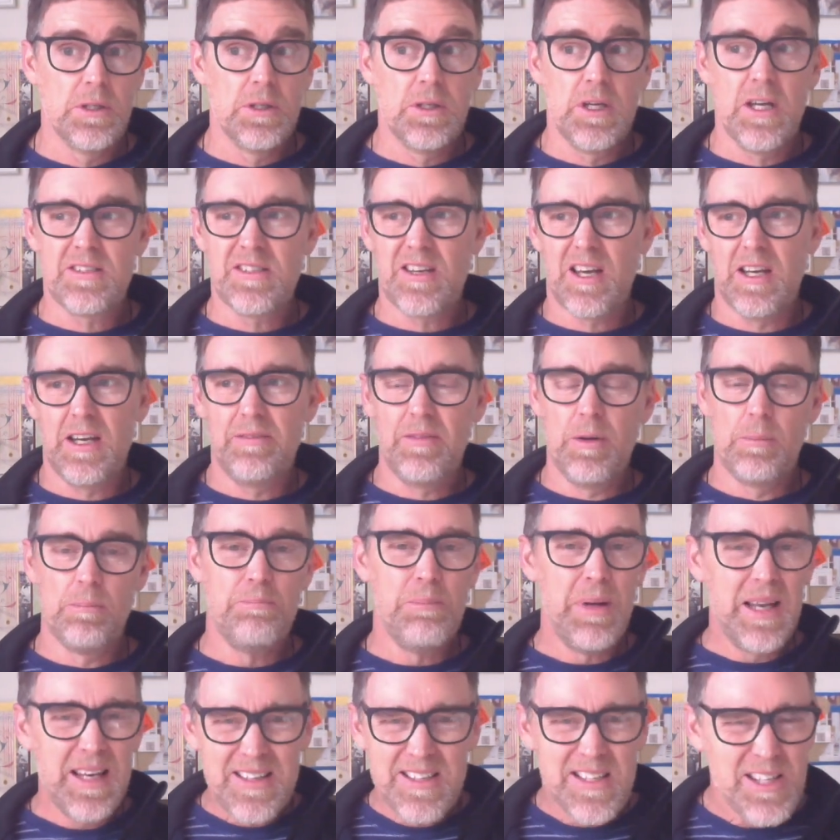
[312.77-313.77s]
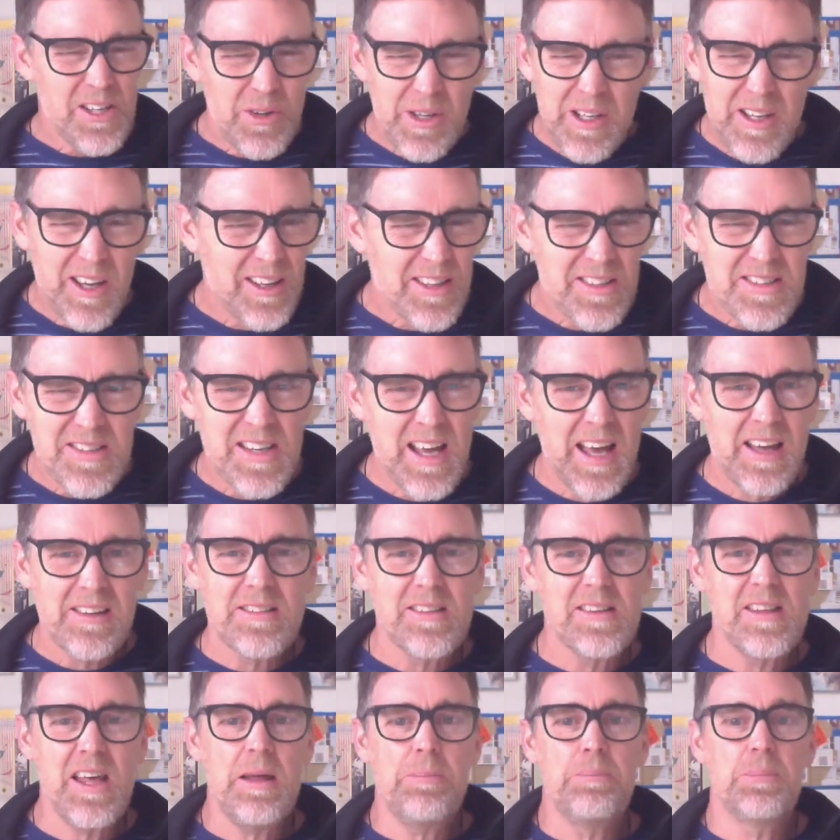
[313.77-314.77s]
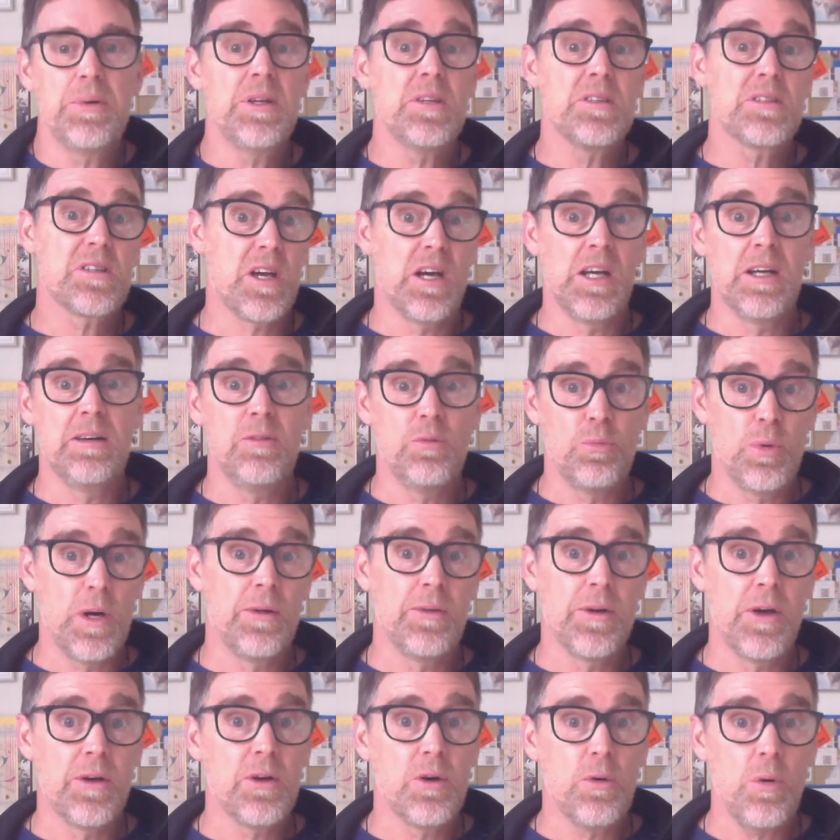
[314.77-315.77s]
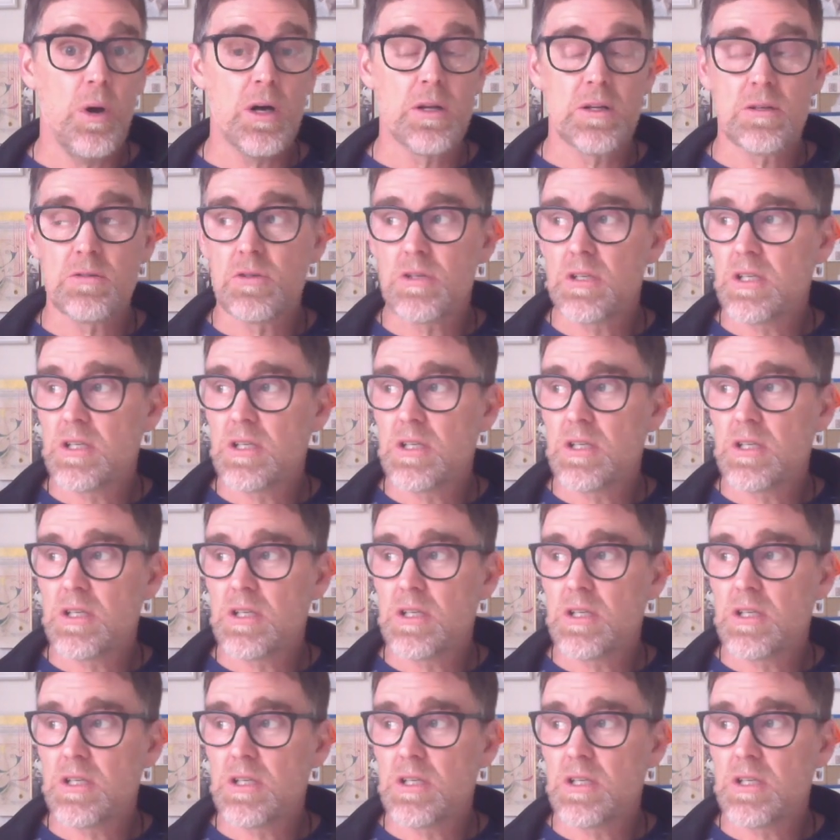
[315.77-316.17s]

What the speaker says: It's kind of a military kind of sound to that, but it's kind of a well-known quote.